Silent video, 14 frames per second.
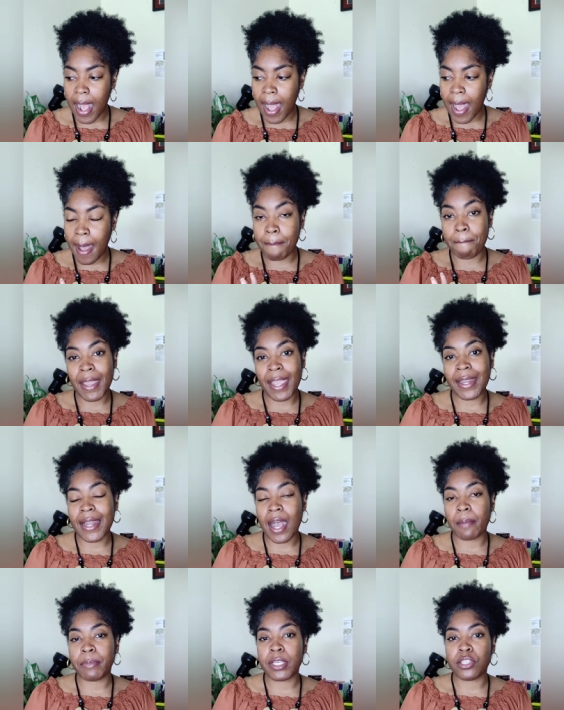I may
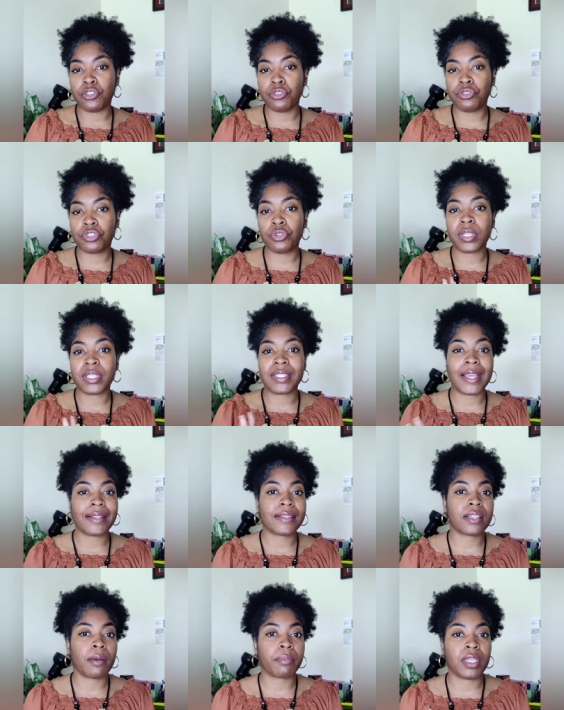not be used to, is
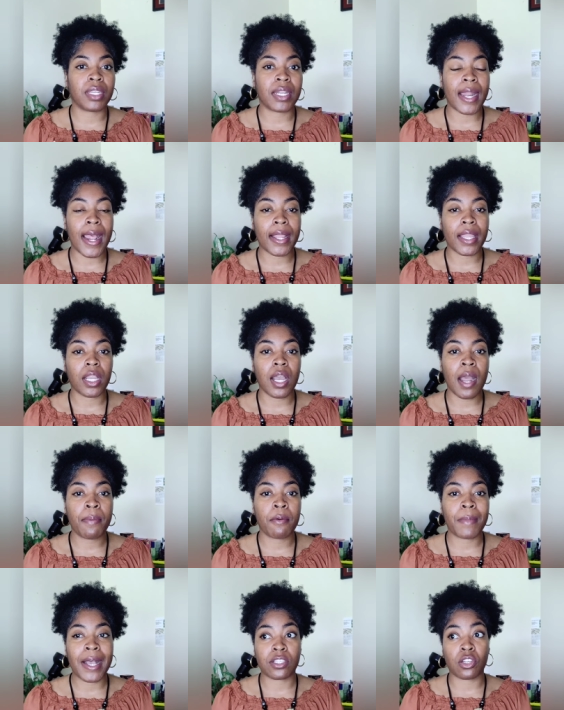that something that I can
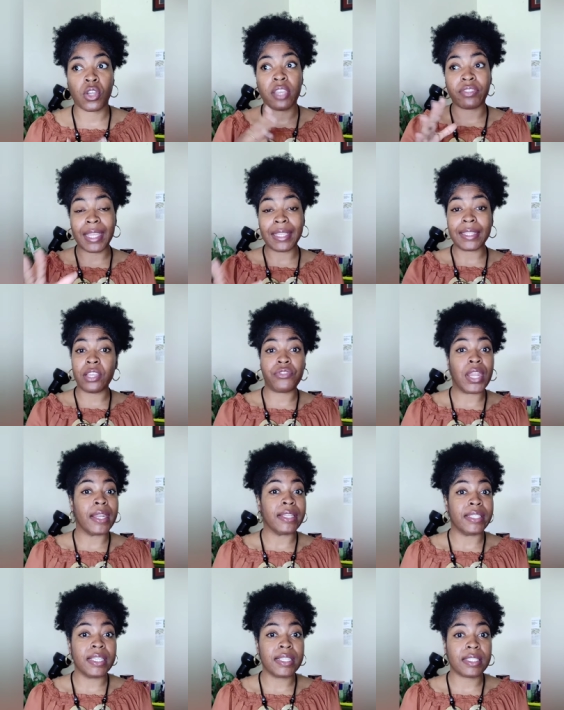compromise on? If they live
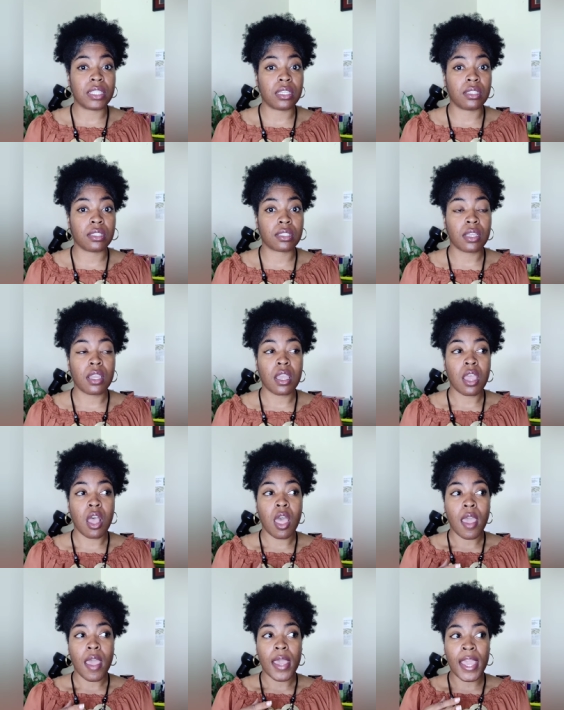at a distance,
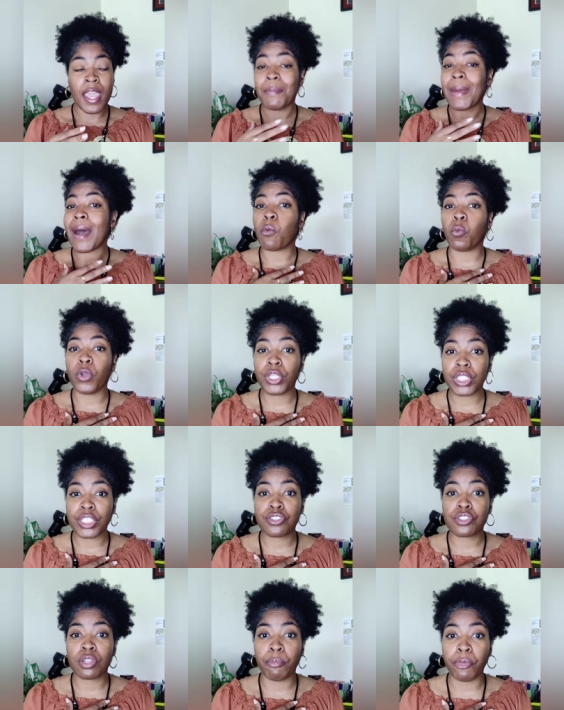am I
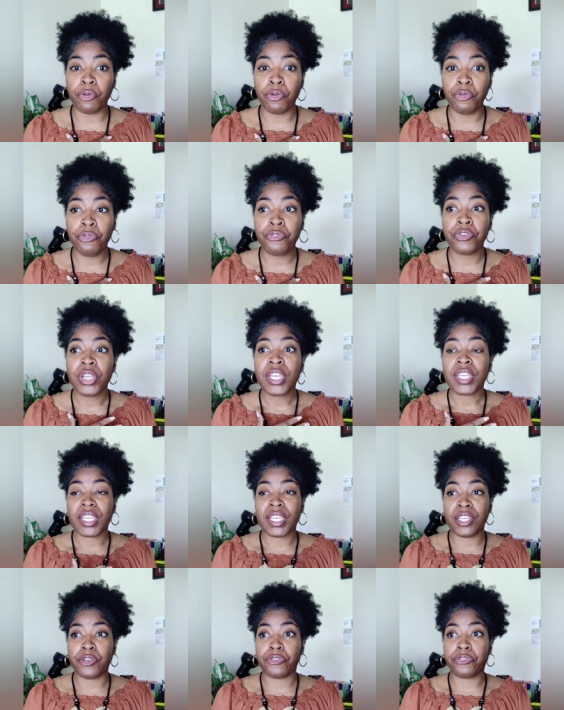willing to move
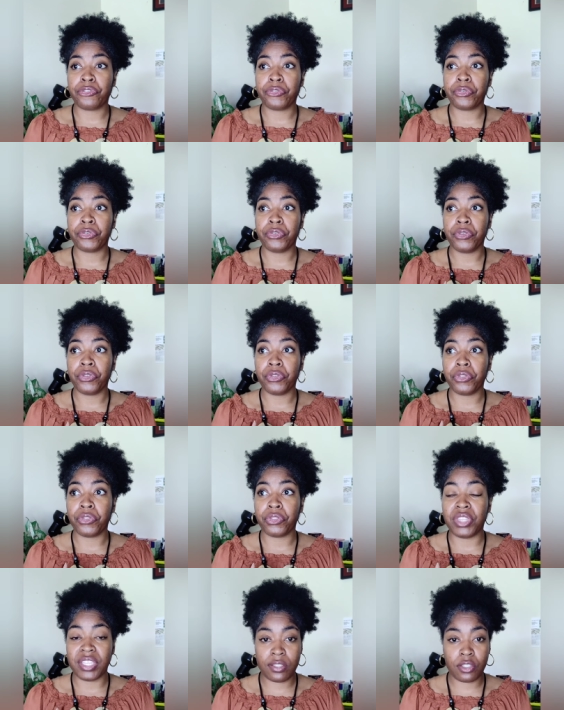if
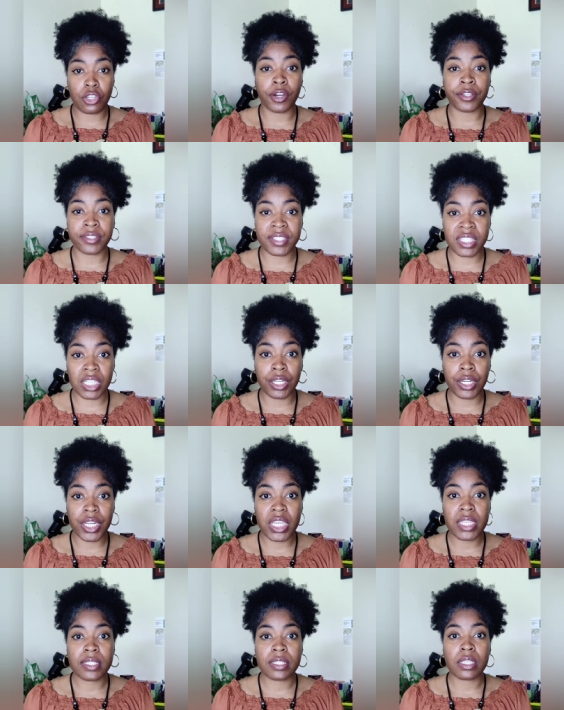this turns
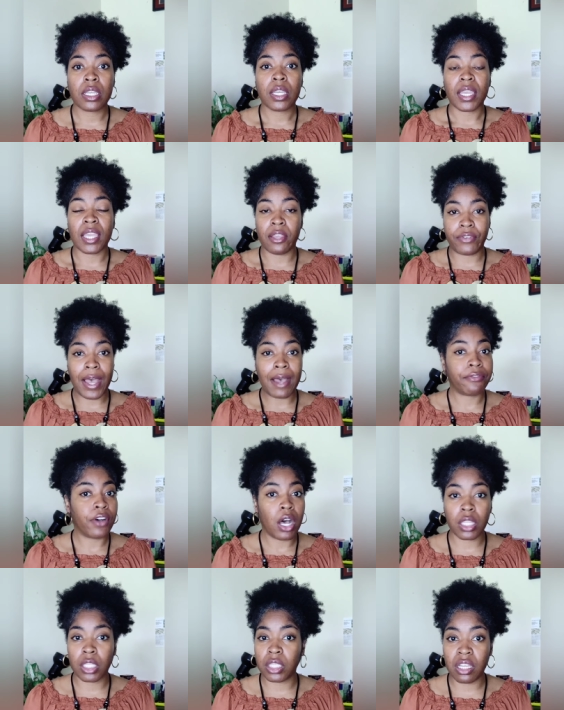serious? If I
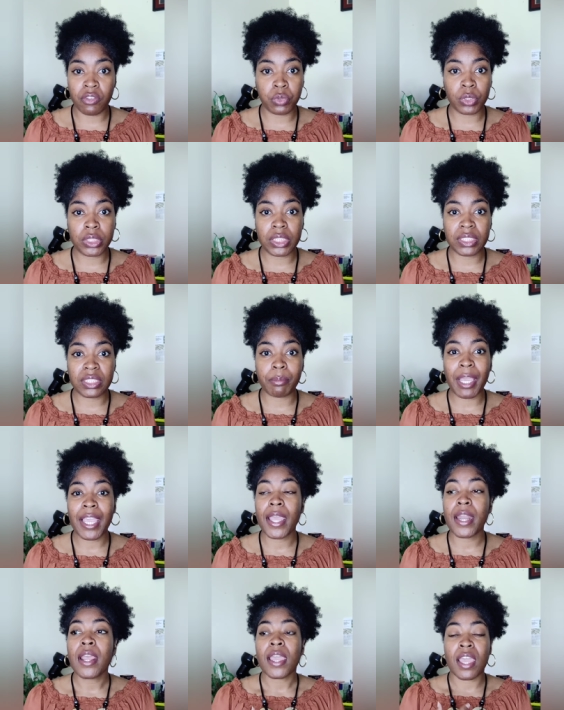fall in love with this
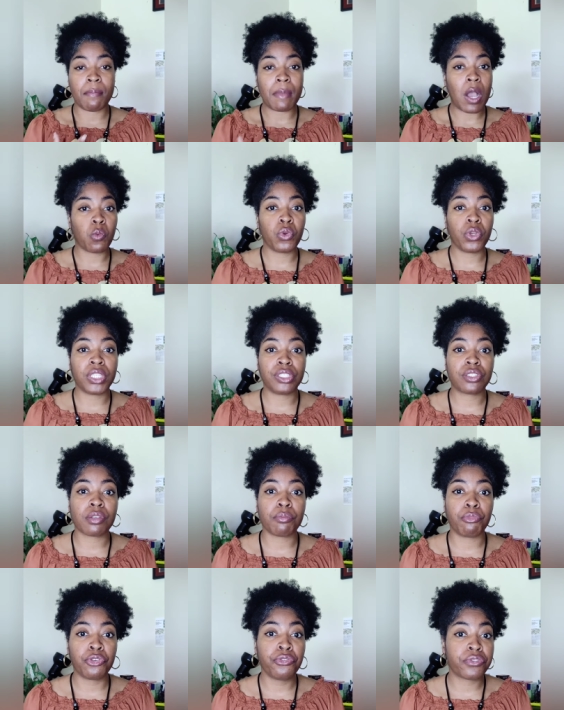man, am I willing
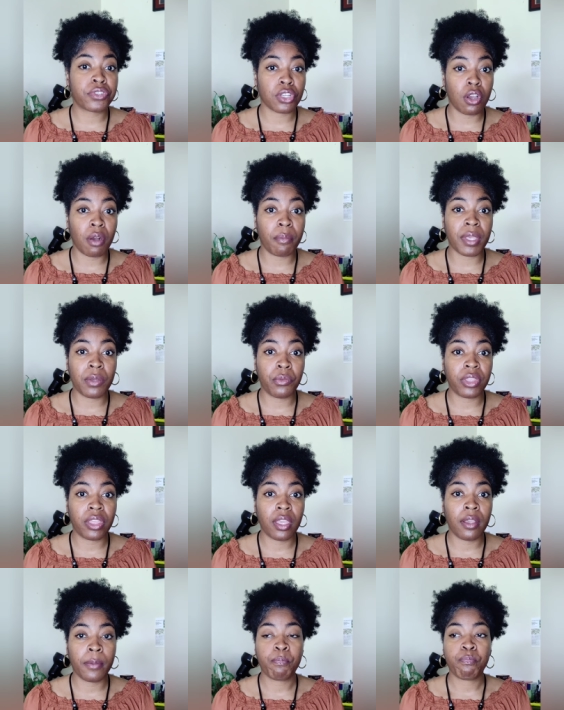to move to go be
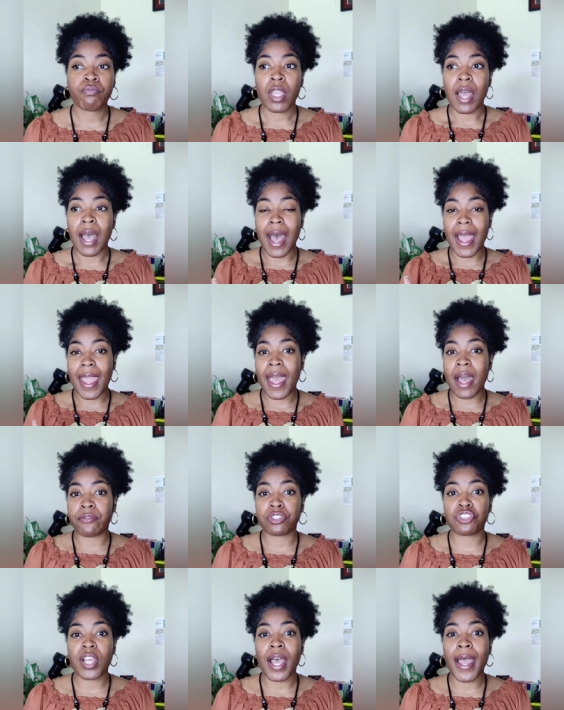with him? I
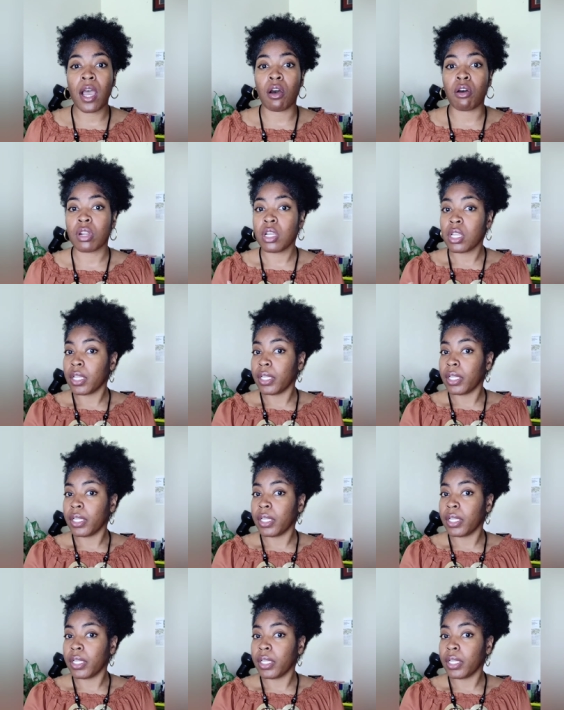have a child.